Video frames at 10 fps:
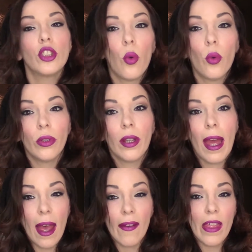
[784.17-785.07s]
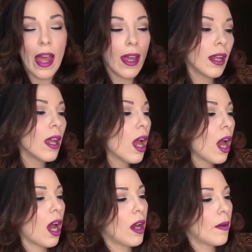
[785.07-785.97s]
don't have that,
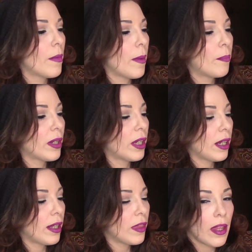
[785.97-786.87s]
but